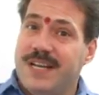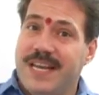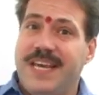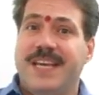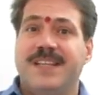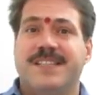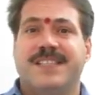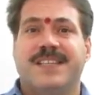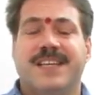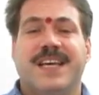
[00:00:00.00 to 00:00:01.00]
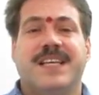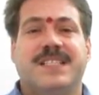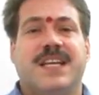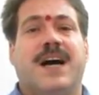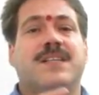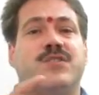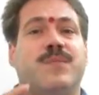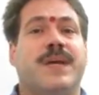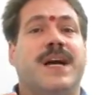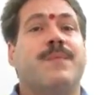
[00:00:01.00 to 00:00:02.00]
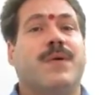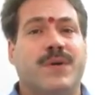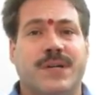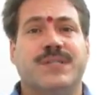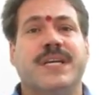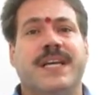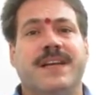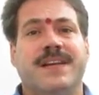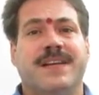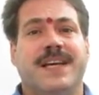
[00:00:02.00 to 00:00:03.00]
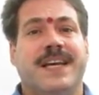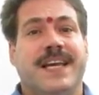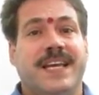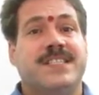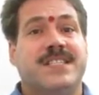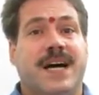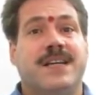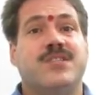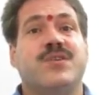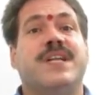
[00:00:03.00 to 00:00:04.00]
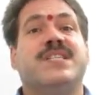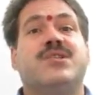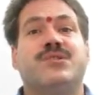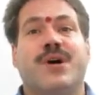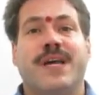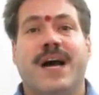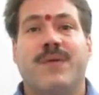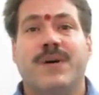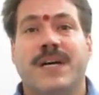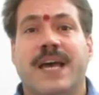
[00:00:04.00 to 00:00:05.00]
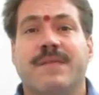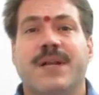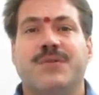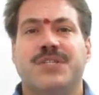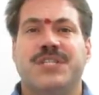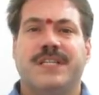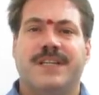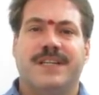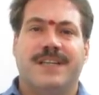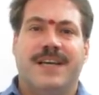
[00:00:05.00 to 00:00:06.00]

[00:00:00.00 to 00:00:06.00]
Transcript: needs, starts to become our creed, it starts to destroy our evolution.